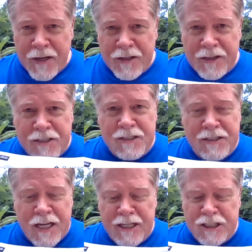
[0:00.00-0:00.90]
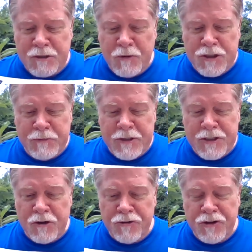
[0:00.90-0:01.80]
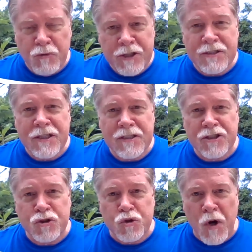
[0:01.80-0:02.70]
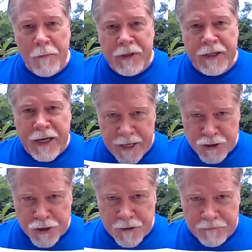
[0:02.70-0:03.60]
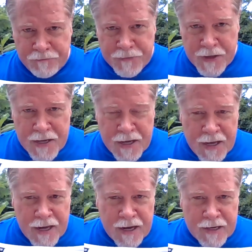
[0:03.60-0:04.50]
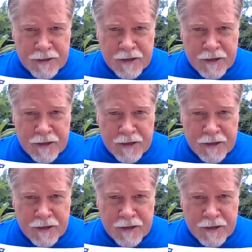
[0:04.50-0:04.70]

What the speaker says: This is not supposed to be sterile. What this is a droplet catcher. And